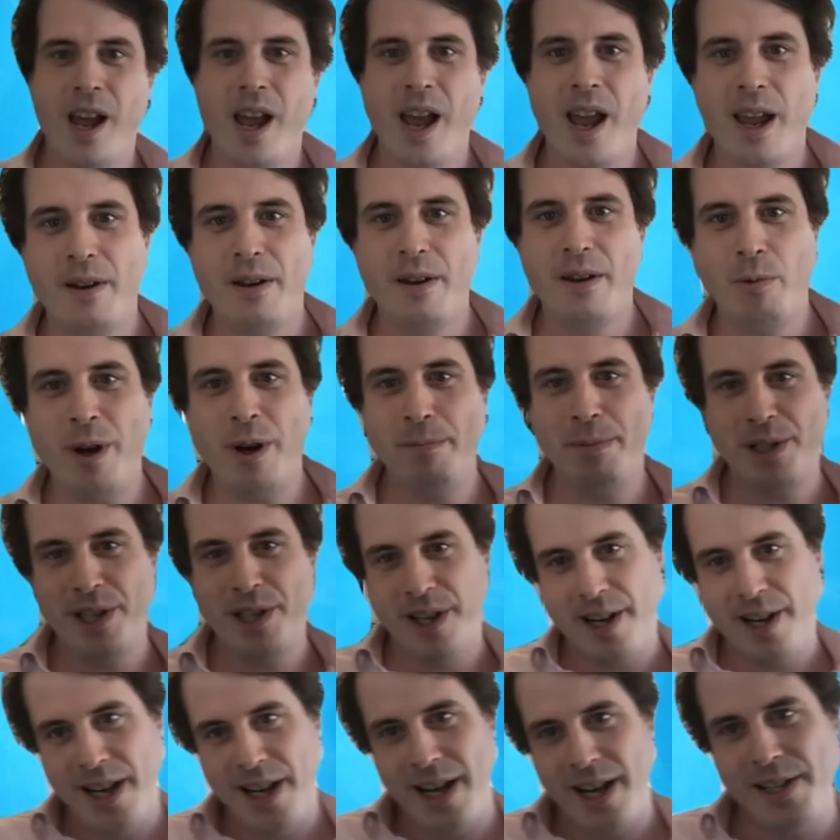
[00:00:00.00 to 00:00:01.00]
in one
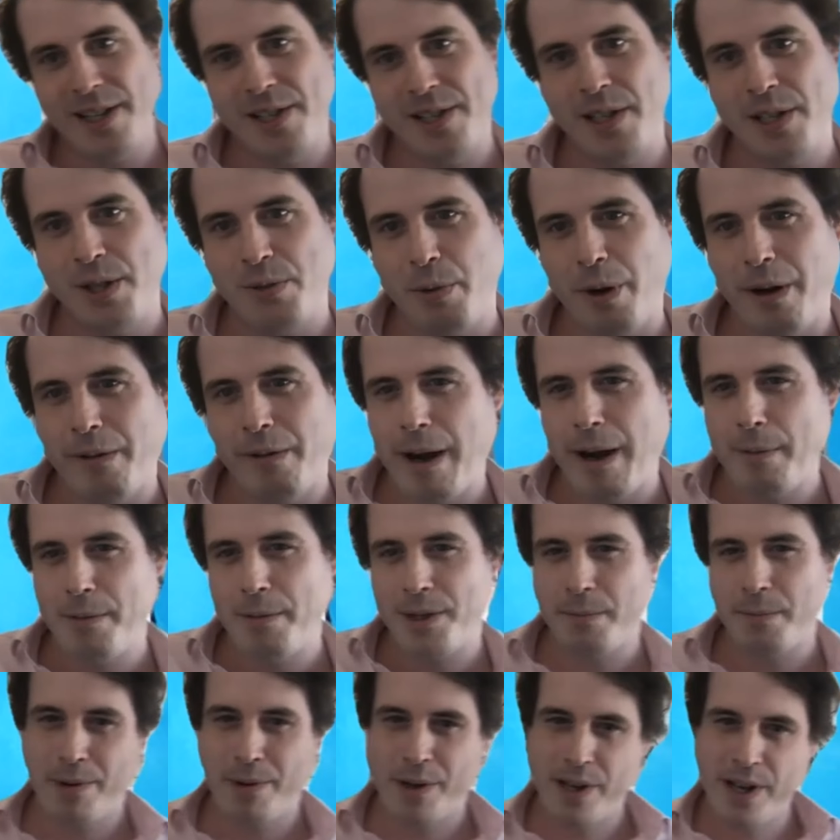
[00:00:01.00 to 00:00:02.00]
particular instance, we were able
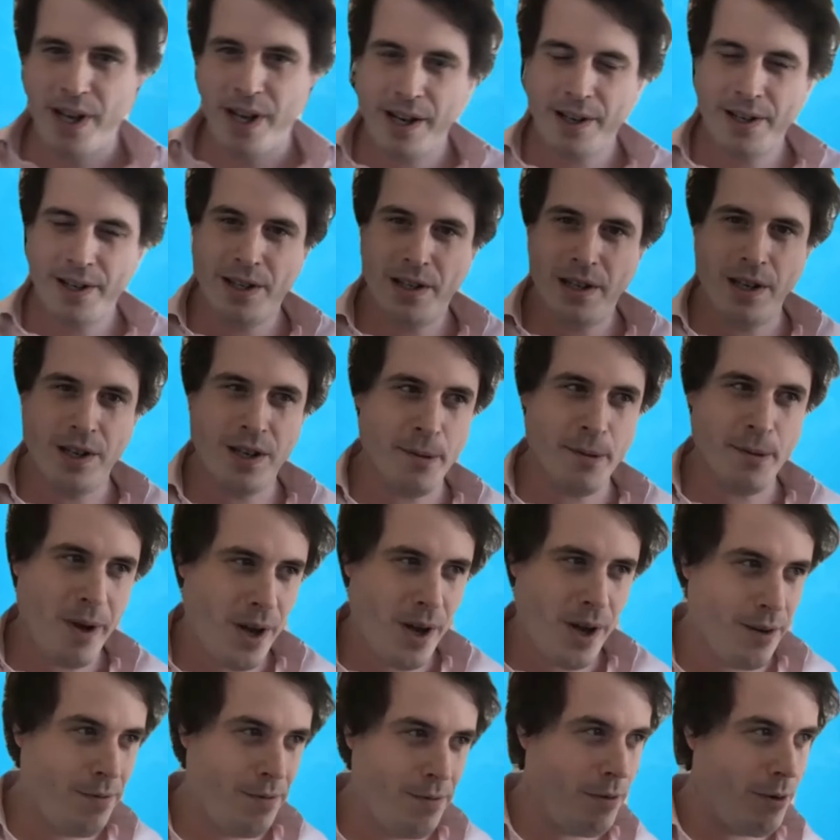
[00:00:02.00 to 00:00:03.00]
to predict the
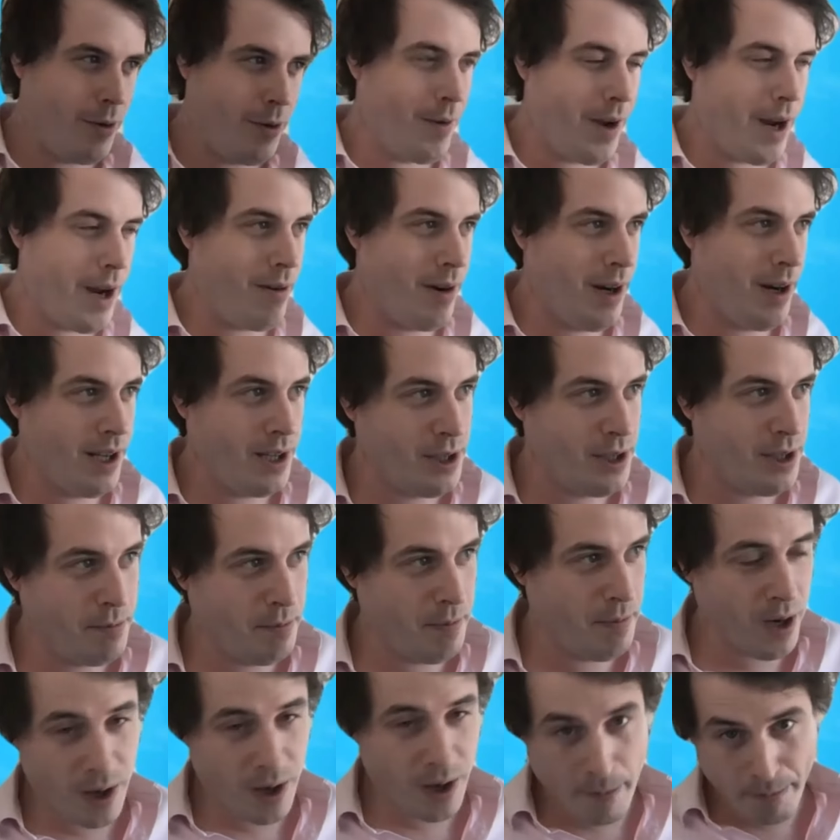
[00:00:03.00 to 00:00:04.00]
demand for a various
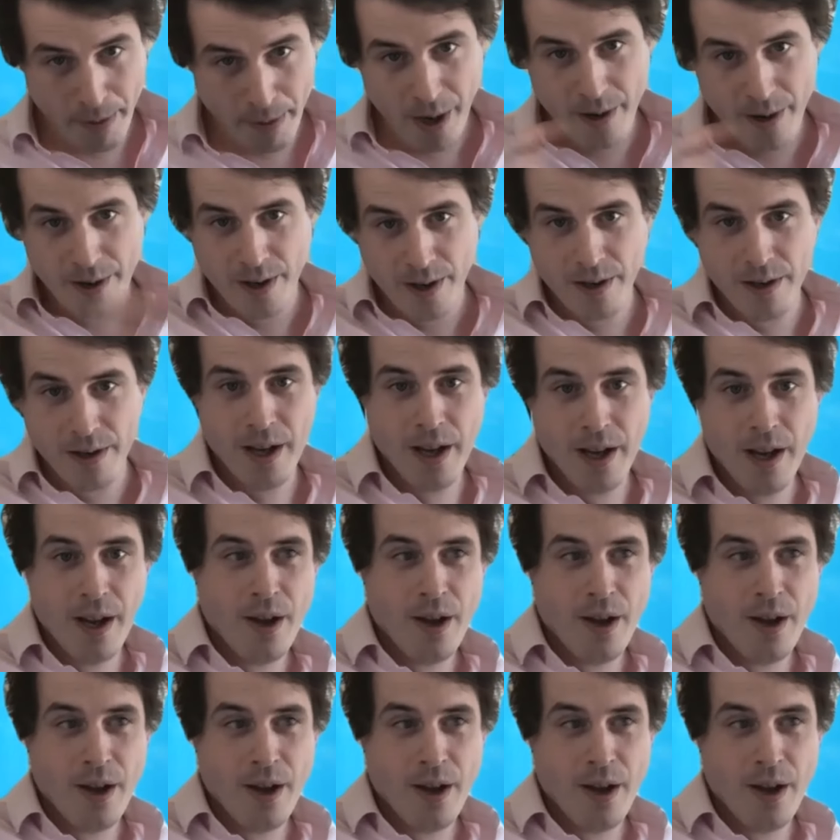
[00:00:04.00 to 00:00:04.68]
component